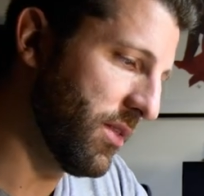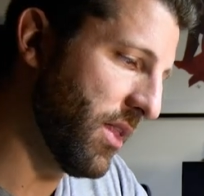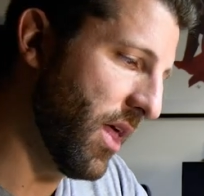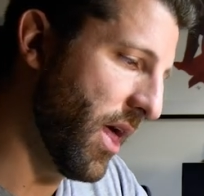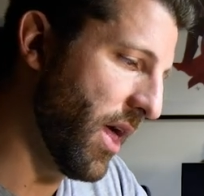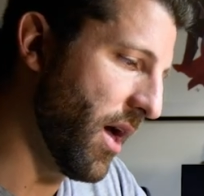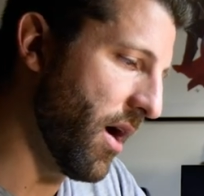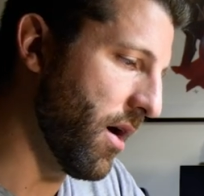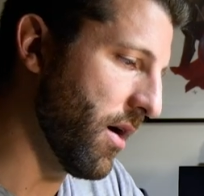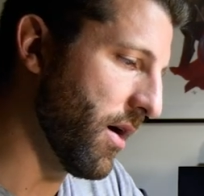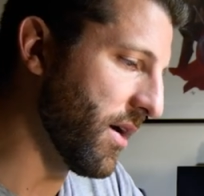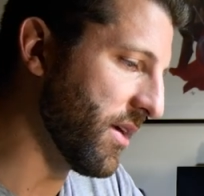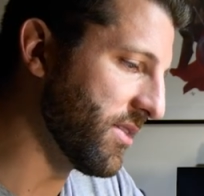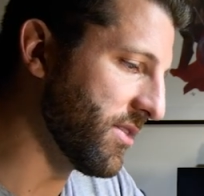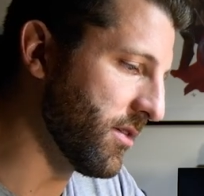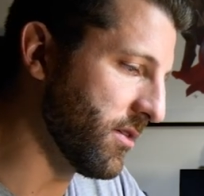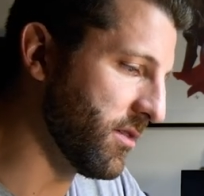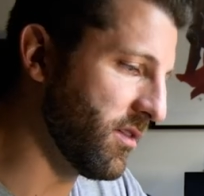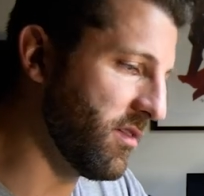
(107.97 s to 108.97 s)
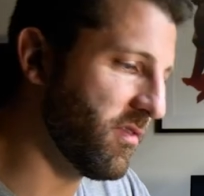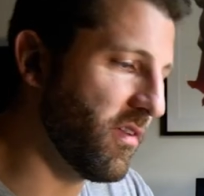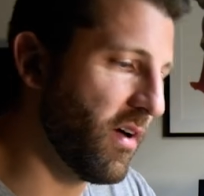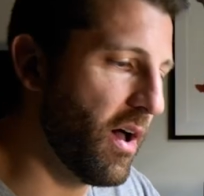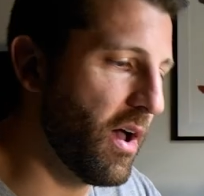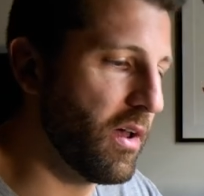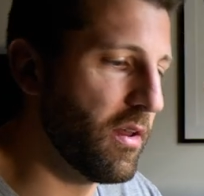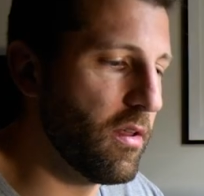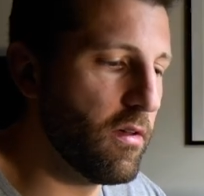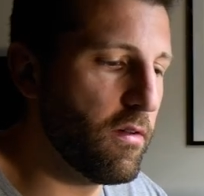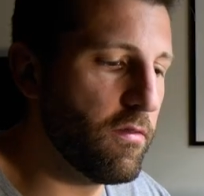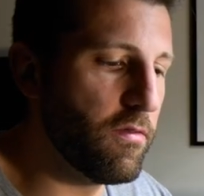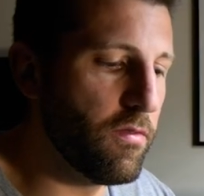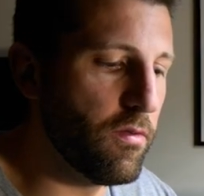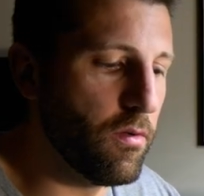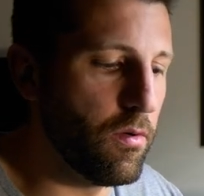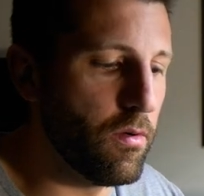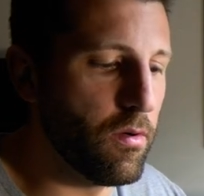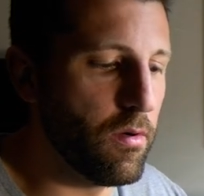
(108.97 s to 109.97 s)
they are certified
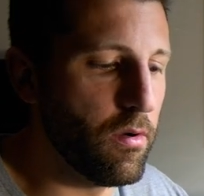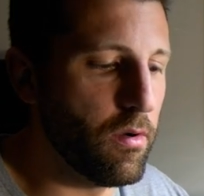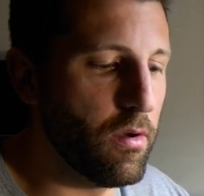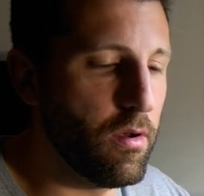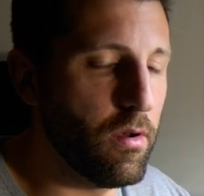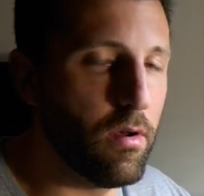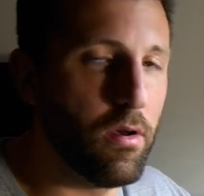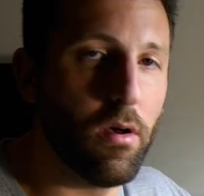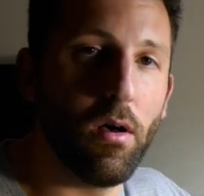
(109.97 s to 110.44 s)
for